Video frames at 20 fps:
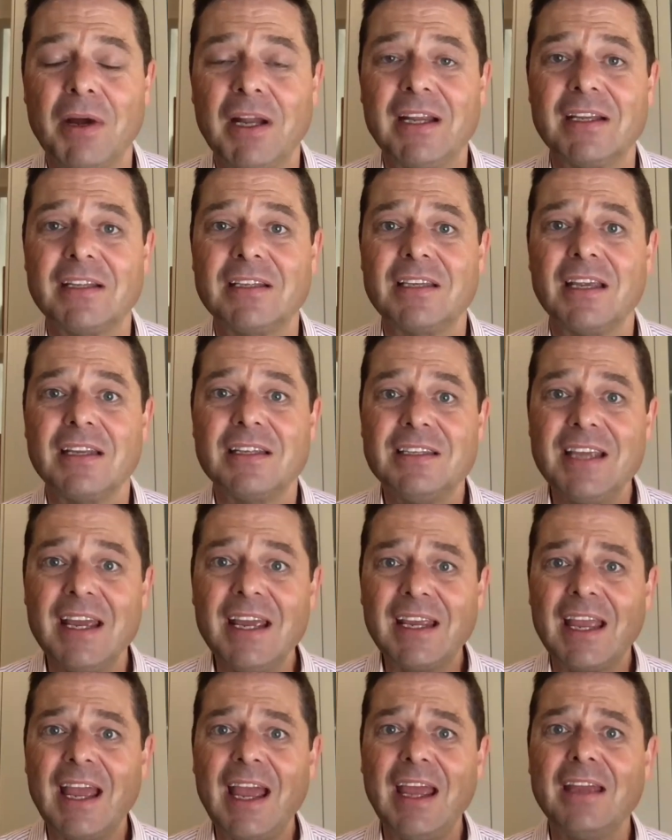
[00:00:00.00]
but a
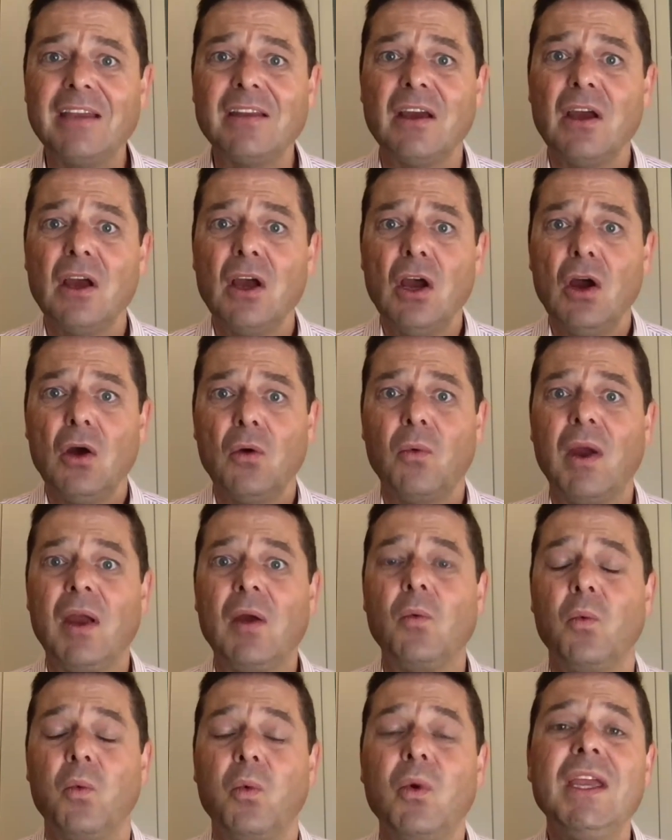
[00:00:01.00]
decade
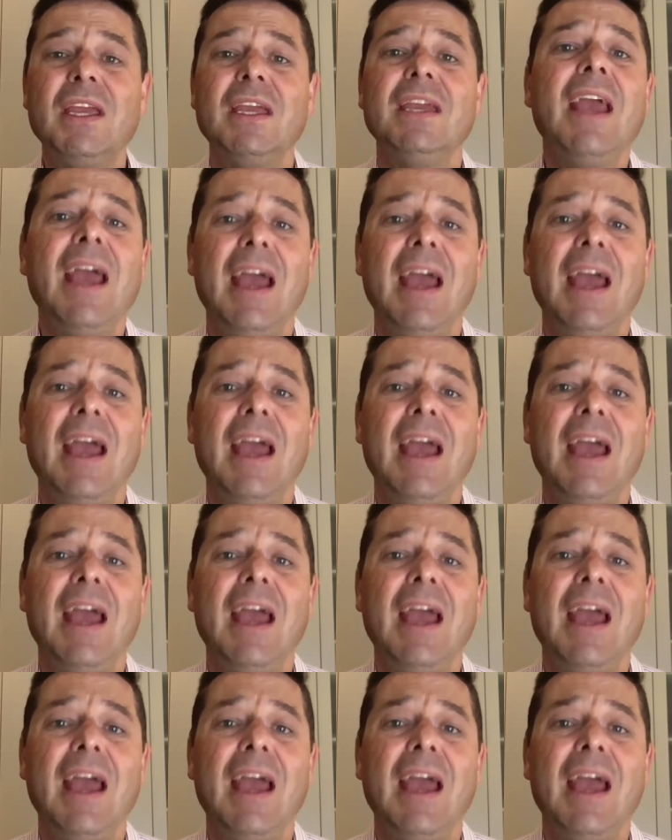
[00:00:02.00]
where we